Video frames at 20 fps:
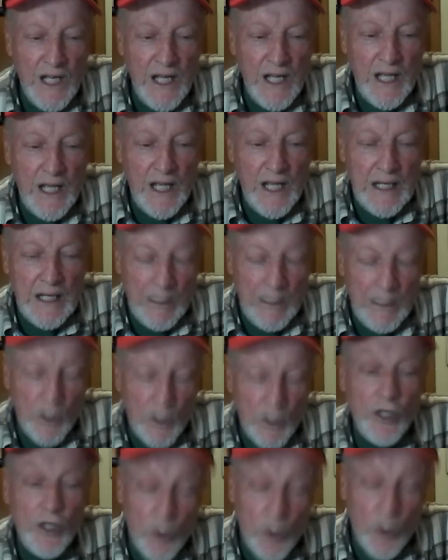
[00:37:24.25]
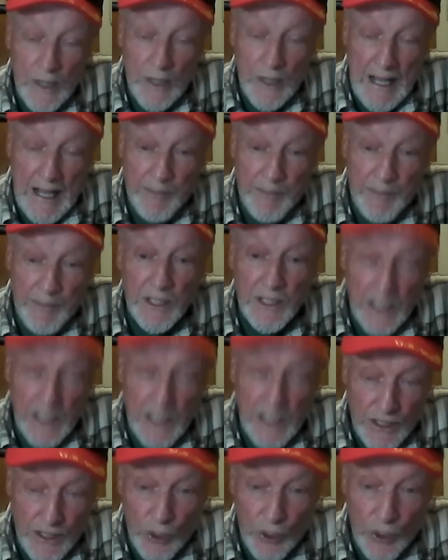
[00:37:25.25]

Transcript: and he wanted to know what happened. And I told